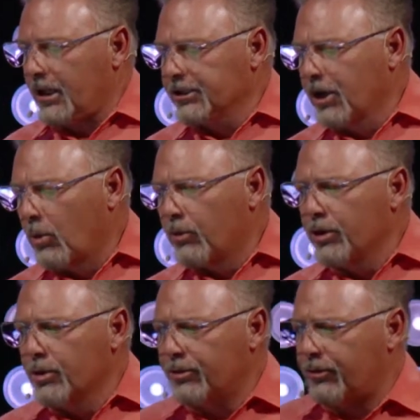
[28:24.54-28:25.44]
You know,
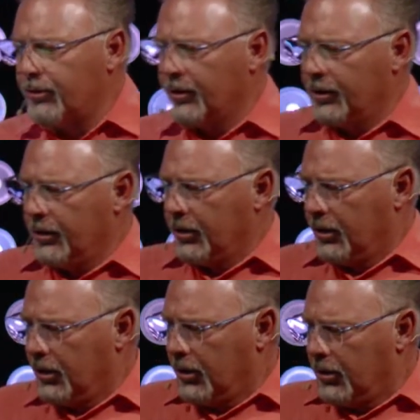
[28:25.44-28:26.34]
Ruth
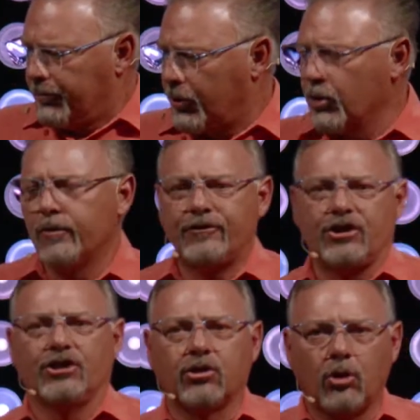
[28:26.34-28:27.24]
proves
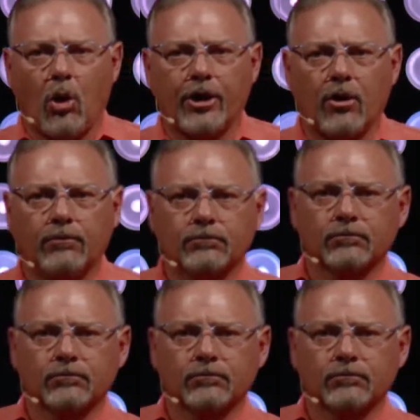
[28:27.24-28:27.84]
she's loyal.